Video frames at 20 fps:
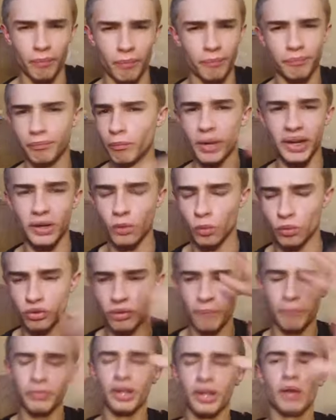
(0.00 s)
wheels,
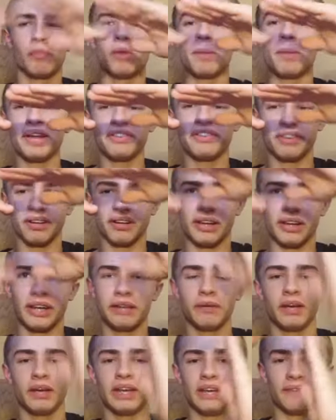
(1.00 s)
where basically
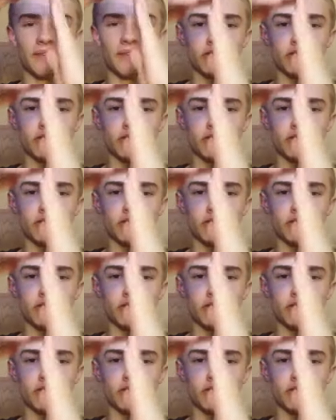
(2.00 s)
the